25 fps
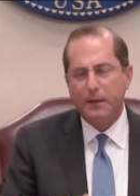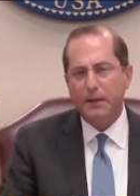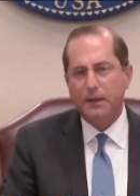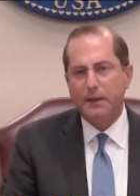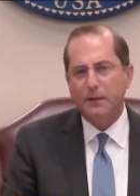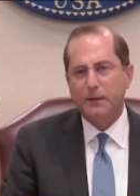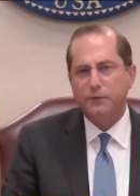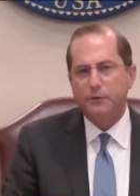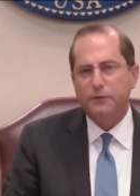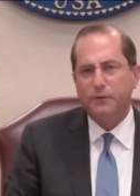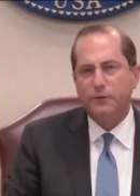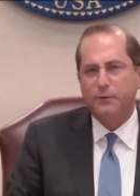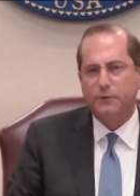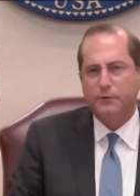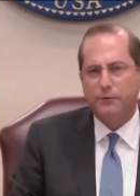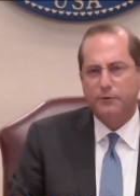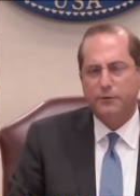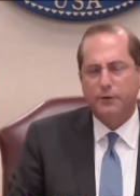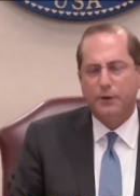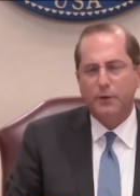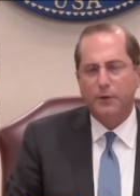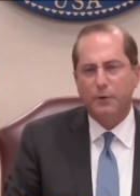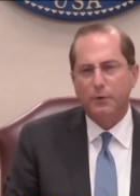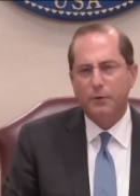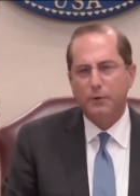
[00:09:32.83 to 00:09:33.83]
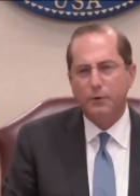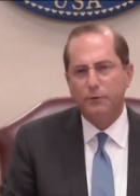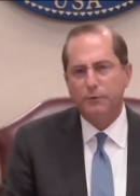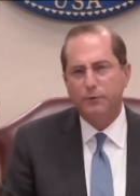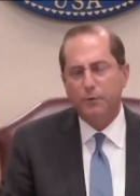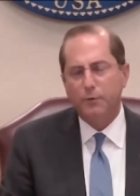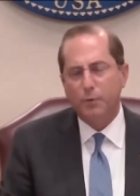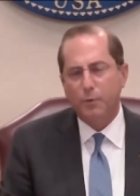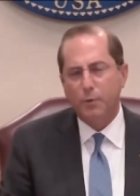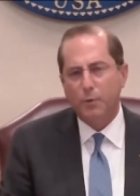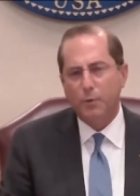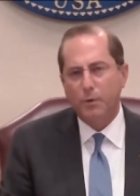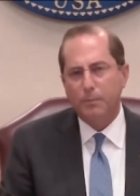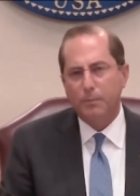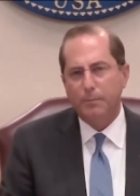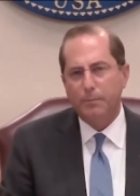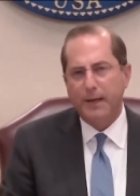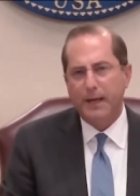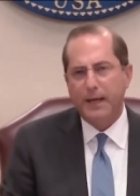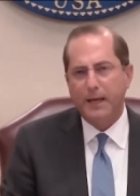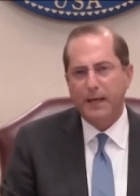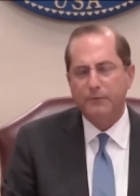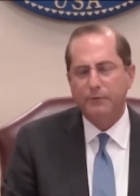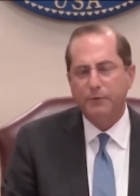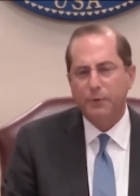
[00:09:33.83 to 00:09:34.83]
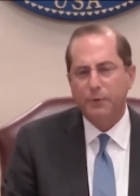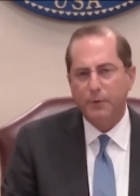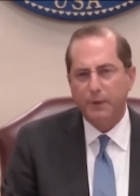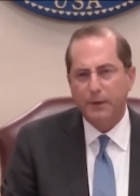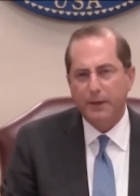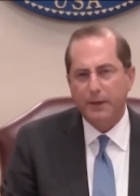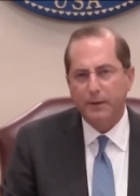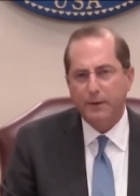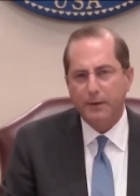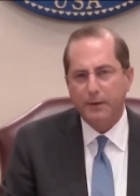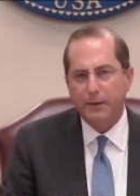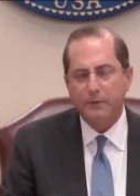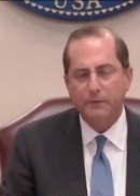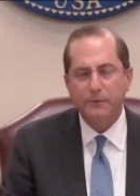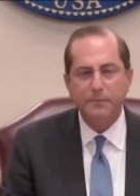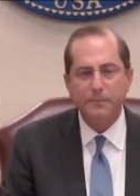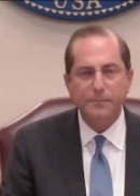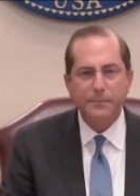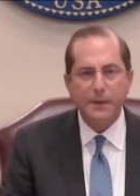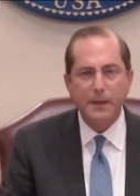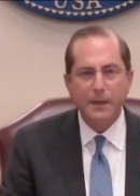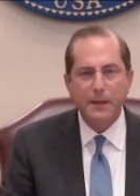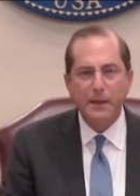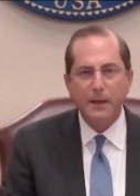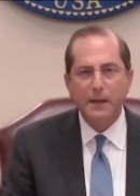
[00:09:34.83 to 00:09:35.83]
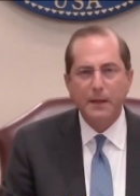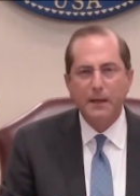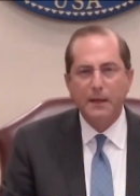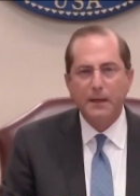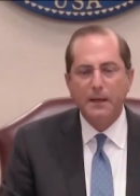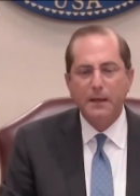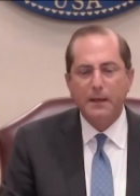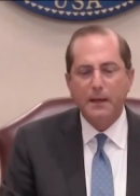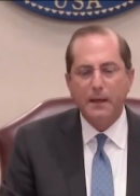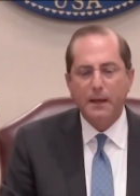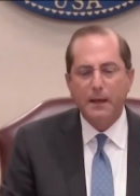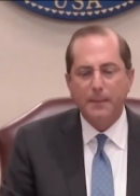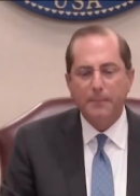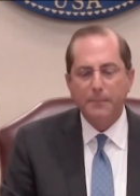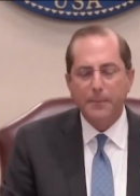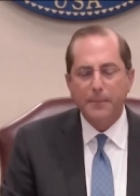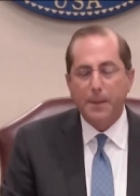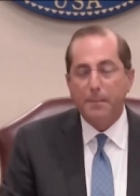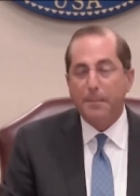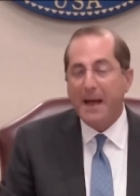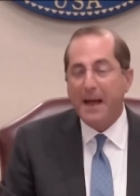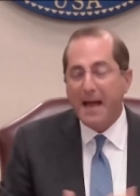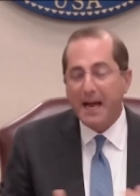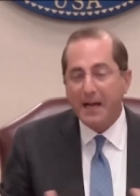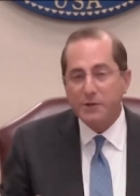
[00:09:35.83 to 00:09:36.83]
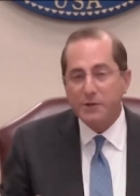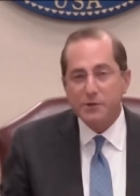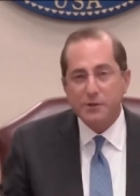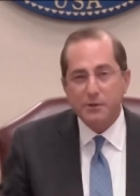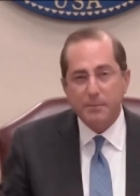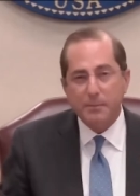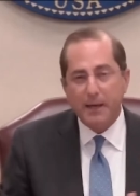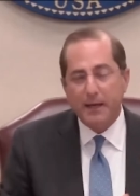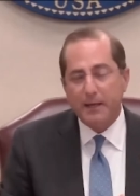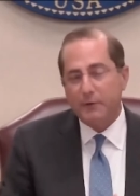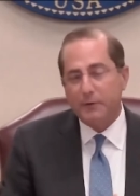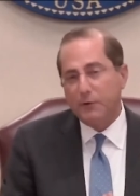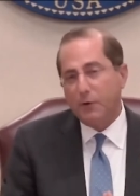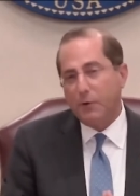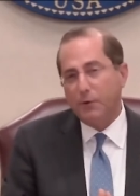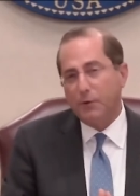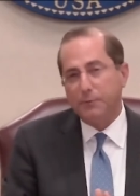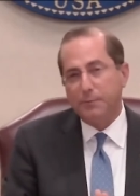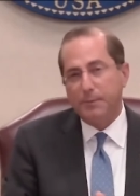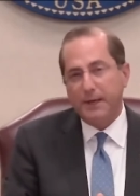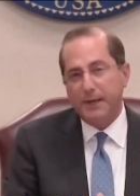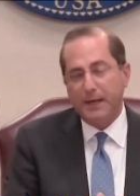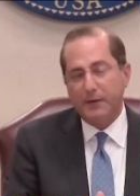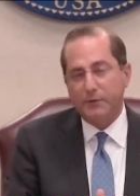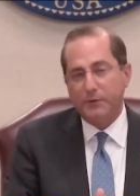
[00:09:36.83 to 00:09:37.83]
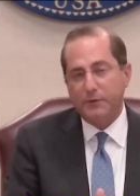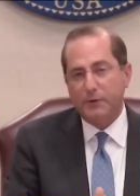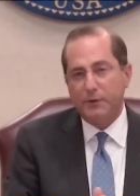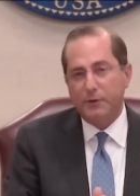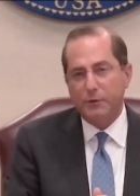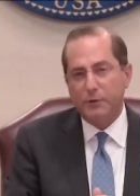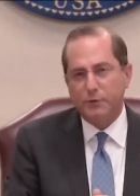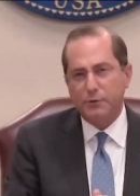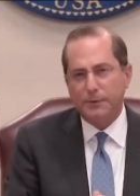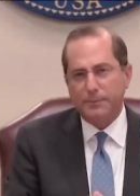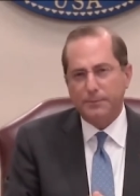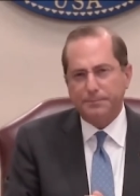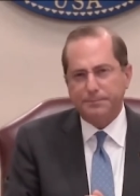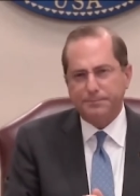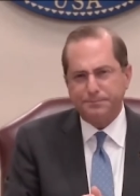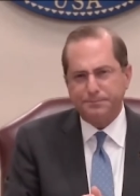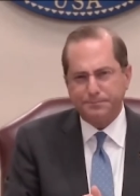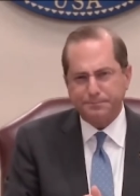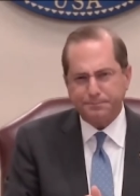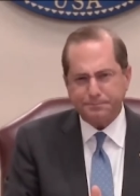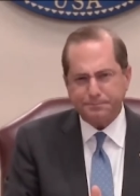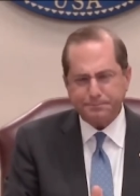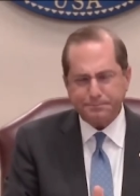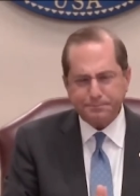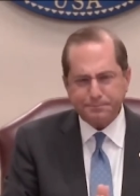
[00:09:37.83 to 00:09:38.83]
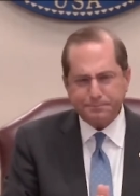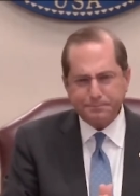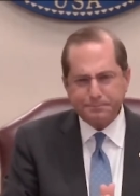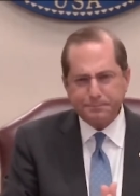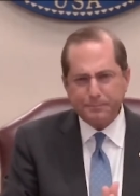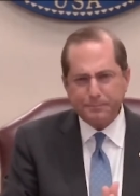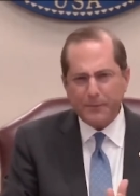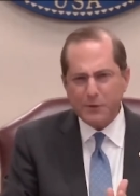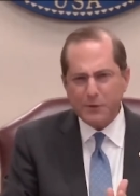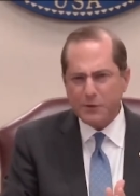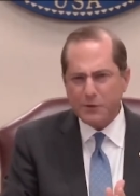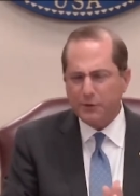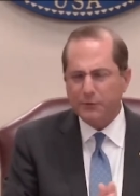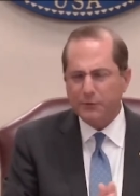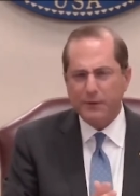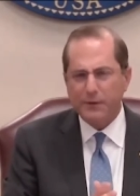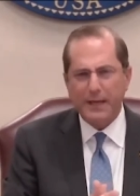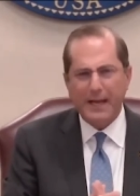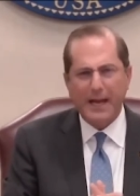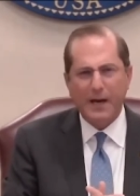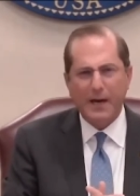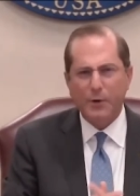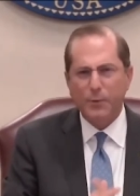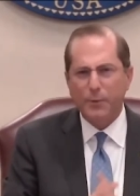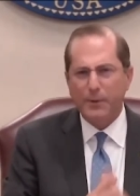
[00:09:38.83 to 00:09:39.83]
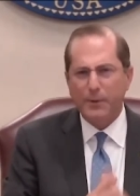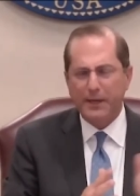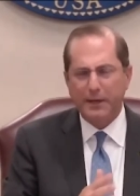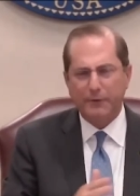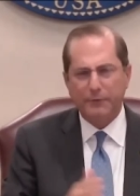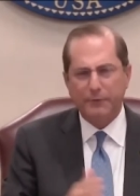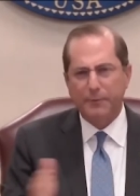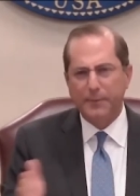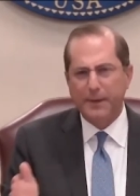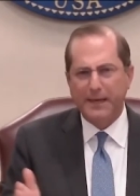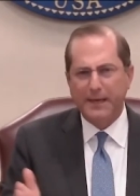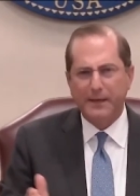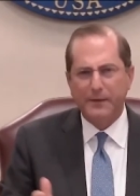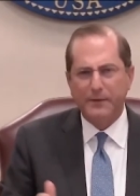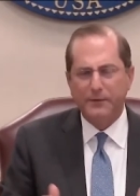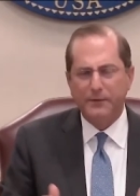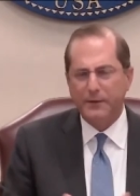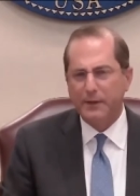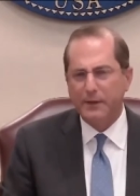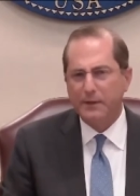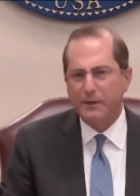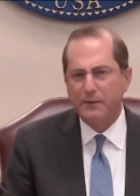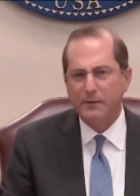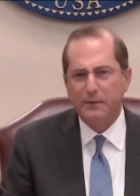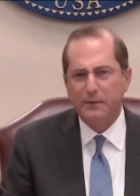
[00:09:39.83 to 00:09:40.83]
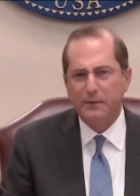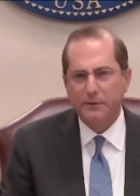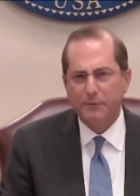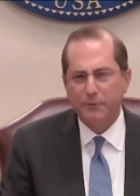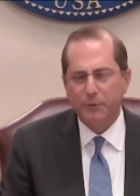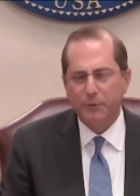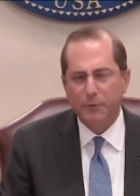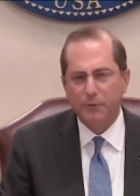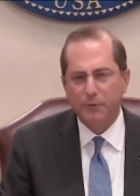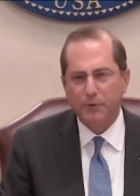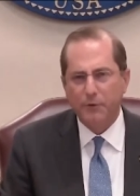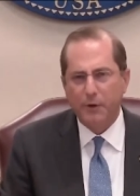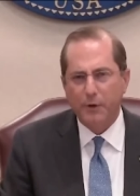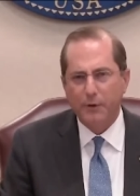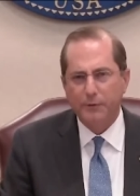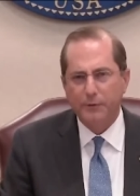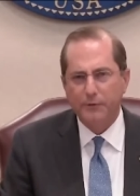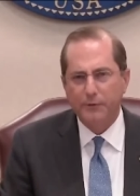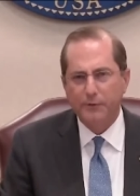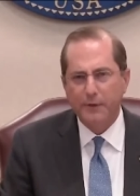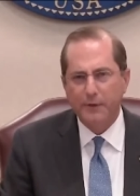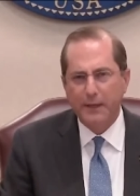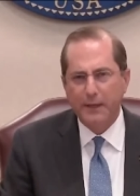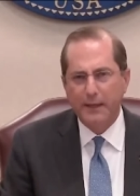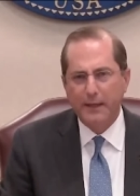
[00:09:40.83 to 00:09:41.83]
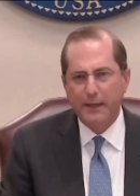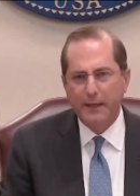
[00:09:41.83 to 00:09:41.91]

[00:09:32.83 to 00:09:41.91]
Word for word: in certain skills or behavioral areas. A passion of mine has always been execution, just how do we get from A to Z, deliver results.